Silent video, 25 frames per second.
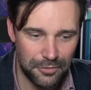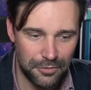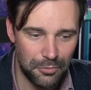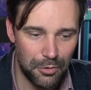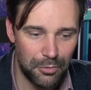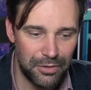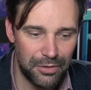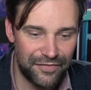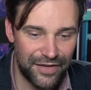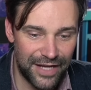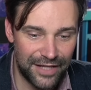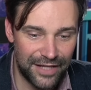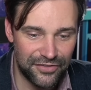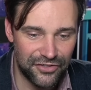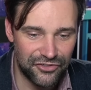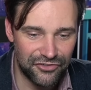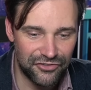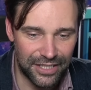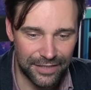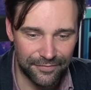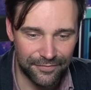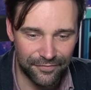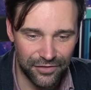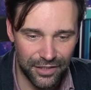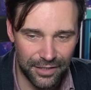Well, we've had the
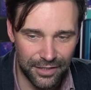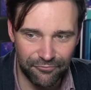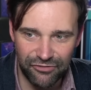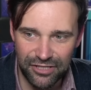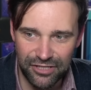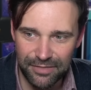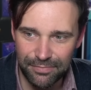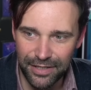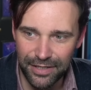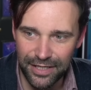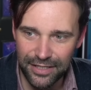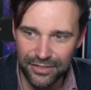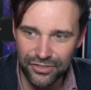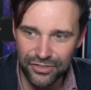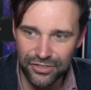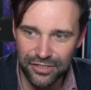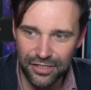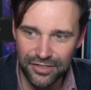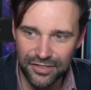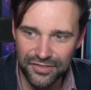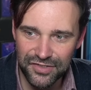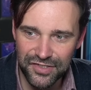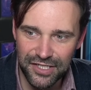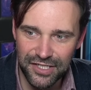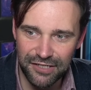Dragonflight pre-patch
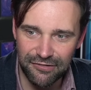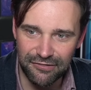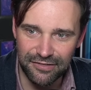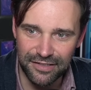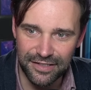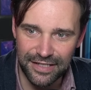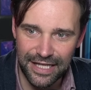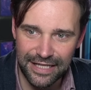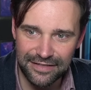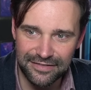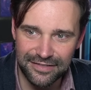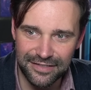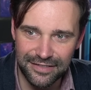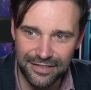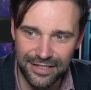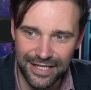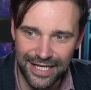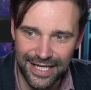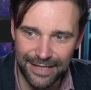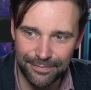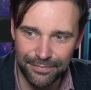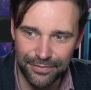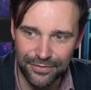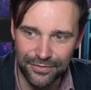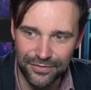last year and that didn't
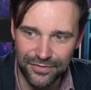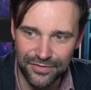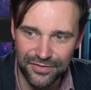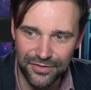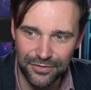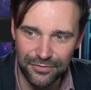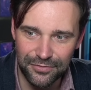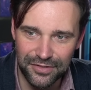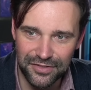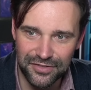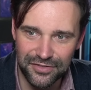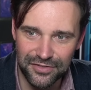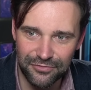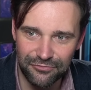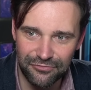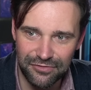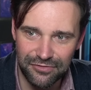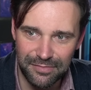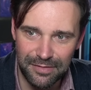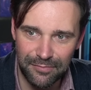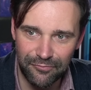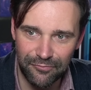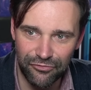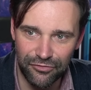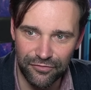happen, so this has
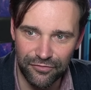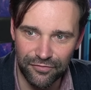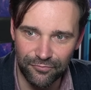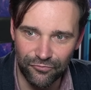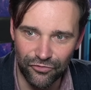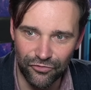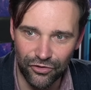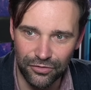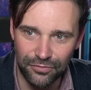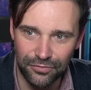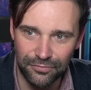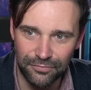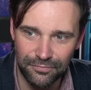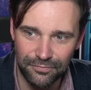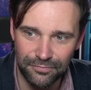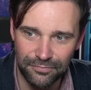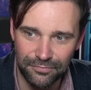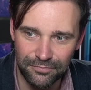already been proven wrong.